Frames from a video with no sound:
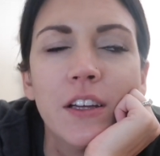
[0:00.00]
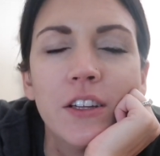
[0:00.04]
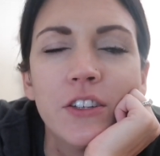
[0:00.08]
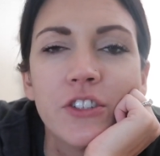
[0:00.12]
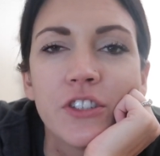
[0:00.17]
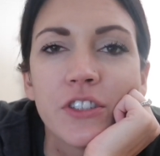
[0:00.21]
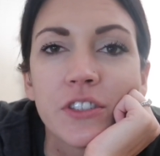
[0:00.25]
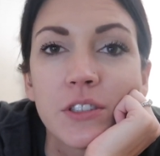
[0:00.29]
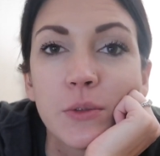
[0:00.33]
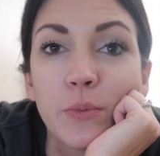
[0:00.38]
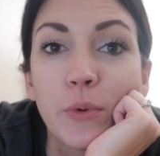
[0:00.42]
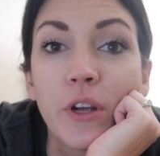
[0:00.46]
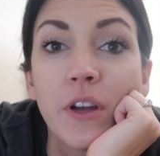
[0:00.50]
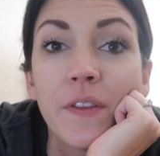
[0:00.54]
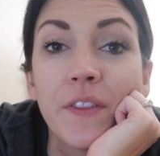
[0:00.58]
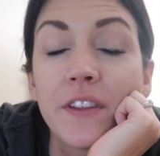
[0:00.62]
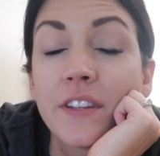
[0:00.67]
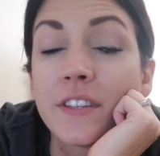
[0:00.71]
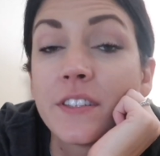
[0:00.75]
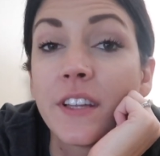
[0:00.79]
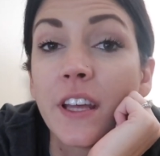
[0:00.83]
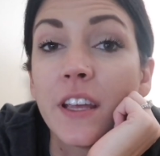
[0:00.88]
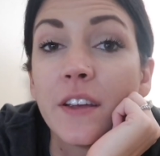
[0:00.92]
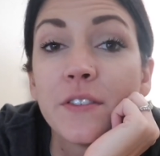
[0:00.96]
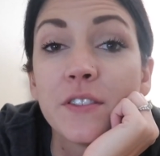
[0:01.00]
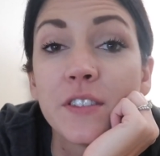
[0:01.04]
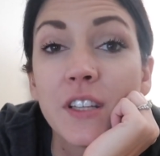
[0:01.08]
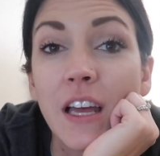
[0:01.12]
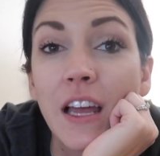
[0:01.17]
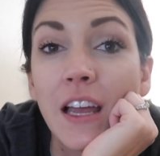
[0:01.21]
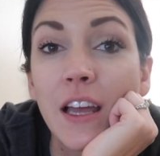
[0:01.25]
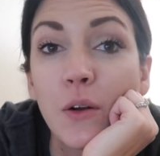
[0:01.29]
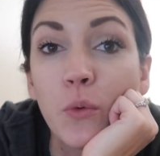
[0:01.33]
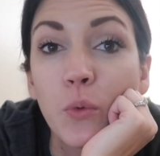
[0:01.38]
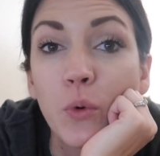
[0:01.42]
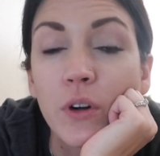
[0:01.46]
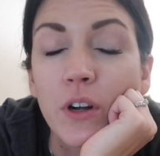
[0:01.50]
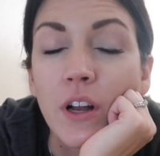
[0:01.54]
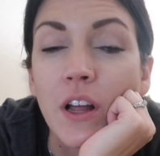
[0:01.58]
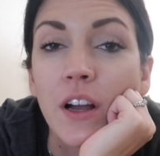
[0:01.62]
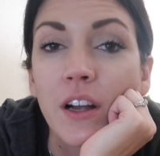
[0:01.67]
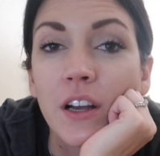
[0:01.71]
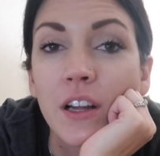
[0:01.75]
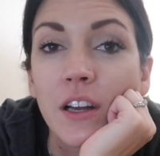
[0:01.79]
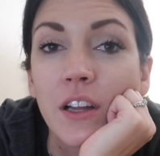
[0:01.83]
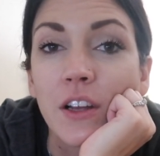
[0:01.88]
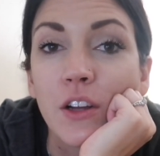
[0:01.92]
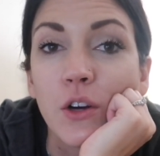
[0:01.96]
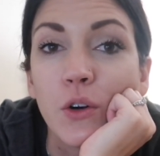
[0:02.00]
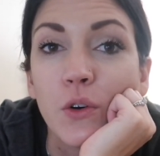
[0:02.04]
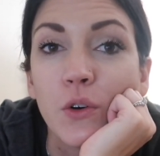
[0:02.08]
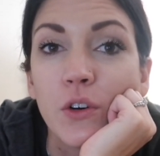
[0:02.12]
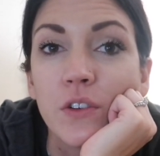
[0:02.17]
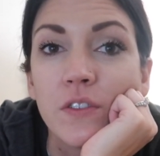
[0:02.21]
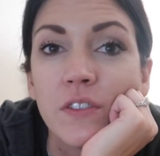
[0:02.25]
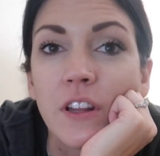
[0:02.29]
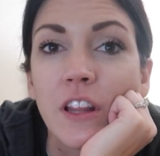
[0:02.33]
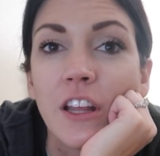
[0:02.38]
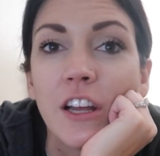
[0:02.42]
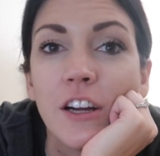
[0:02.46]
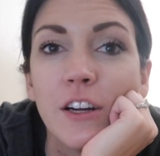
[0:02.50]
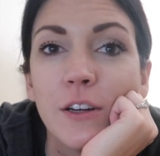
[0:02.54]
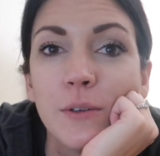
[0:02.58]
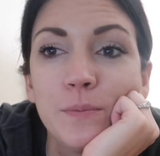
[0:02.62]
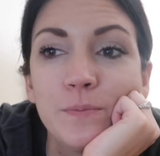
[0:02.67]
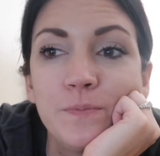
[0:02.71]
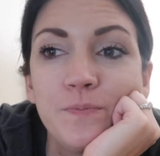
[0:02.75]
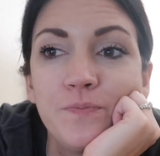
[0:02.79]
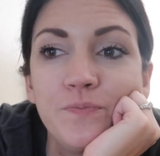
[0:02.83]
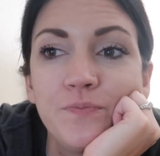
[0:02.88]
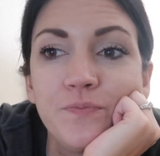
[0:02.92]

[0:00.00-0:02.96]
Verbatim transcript: just to be on the safe side, we're not gonna go over there.